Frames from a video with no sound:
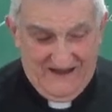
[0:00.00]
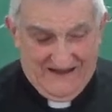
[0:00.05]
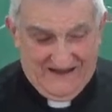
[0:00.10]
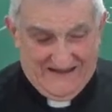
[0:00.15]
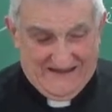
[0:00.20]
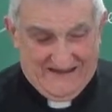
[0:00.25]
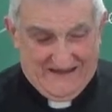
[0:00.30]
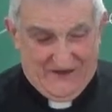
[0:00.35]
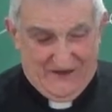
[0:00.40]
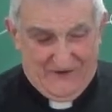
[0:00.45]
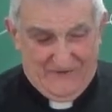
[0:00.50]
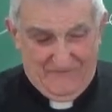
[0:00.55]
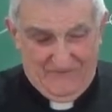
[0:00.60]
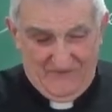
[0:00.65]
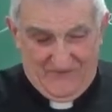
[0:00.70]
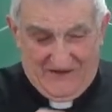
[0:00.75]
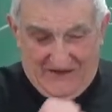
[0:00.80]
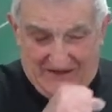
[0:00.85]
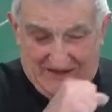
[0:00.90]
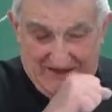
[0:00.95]
The
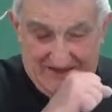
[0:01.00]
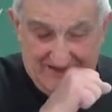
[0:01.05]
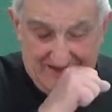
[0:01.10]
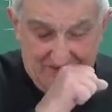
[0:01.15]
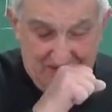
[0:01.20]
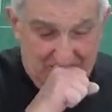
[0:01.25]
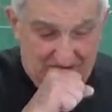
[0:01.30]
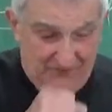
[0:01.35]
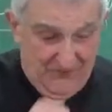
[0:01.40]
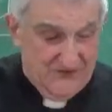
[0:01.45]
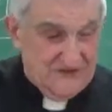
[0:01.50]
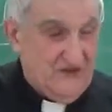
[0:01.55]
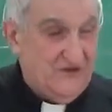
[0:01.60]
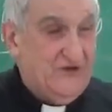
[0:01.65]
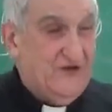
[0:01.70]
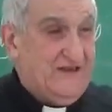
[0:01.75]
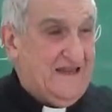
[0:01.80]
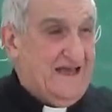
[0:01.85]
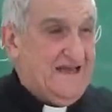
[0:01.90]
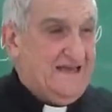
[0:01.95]
Italian, he was in
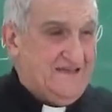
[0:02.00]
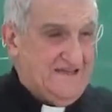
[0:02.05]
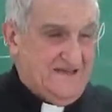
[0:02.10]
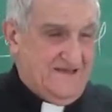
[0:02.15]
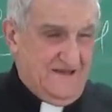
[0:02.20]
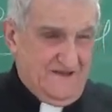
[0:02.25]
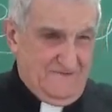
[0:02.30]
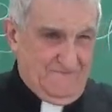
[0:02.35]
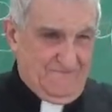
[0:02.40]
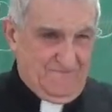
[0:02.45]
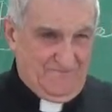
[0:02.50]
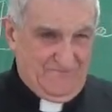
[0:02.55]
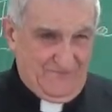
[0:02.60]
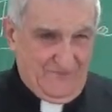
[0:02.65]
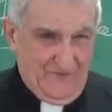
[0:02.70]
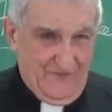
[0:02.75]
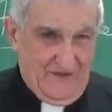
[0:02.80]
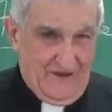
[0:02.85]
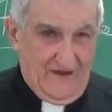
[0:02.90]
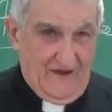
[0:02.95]
a taxi.
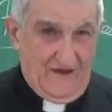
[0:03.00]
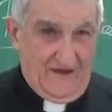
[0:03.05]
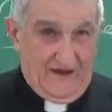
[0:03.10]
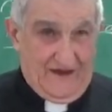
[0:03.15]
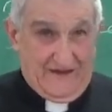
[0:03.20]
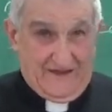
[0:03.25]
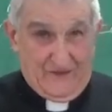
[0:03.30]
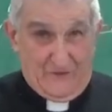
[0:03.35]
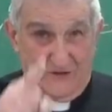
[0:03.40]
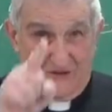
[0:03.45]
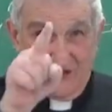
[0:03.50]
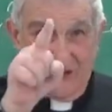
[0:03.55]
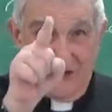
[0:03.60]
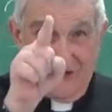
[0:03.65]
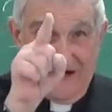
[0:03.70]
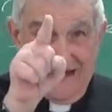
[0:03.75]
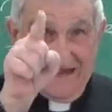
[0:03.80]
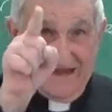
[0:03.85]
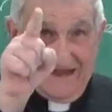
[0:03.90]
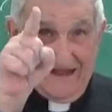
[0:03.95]
And there was a
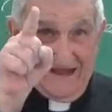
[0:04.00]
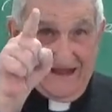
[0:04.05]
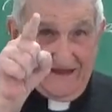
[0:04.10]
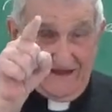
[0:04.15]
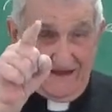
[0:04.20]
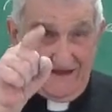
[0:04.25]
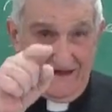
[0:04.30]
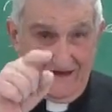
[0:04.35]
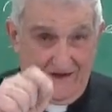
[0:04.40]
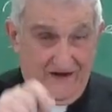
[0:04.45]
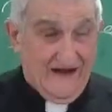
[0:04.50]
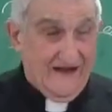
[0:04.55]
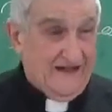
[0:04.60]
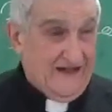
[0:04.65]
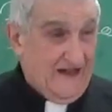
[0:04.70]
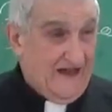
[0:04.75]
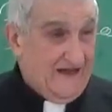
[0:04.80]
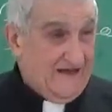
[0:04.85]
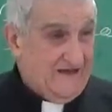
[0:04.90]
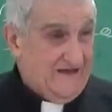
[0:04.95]
right
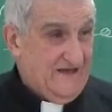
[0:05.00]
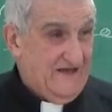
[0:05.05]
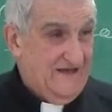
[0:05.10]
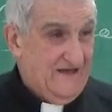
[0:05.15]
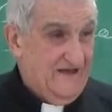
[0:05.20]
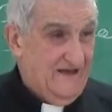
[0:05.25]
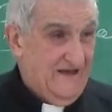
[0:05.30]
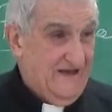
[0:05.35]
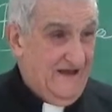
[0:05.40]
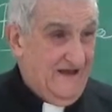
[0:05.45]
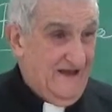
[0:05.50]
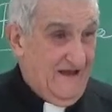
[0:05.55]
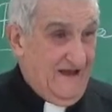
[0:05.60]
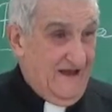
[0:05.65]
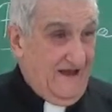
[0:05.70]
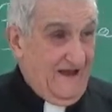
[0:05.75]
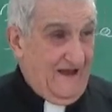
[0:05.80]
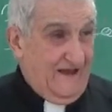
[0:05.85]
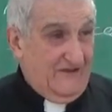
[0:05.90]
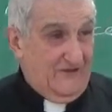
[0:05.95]
light,
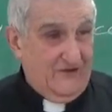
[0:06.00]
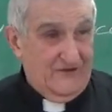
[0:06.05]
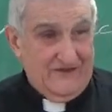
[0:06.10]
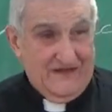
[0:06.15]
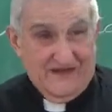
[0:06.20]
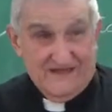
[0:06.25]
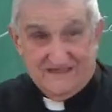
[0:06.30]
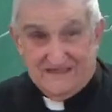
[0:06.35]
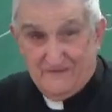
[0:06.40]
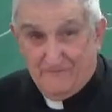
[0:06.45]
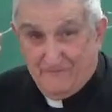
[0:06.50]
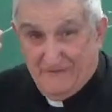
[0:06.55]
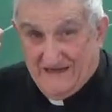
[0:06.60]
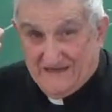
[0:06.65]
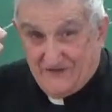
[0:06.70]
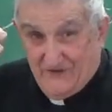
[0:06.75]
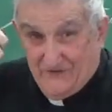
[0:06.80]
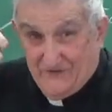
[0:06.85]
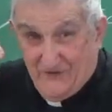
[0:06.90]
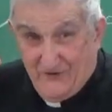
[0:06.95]
and the taxi
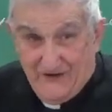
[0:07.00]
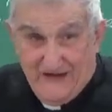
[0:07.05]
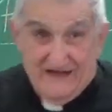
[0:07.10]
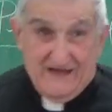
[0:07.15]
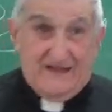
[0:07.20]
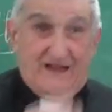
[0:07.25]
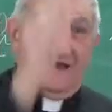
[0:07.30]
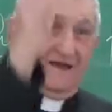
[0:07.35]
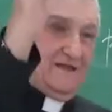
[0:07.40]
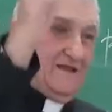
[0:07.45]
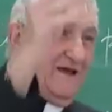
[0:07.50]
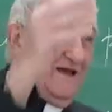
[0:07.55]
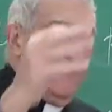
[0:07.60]
passed on the right light.